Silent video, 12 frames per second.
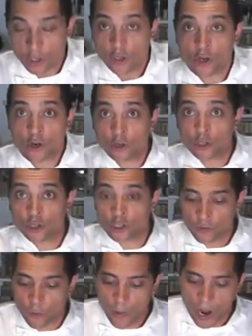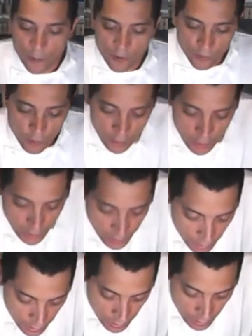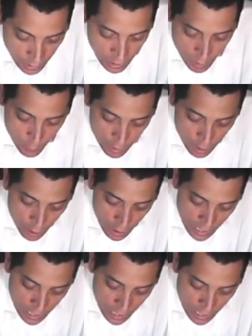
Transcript: You could use the palm of your hand and we go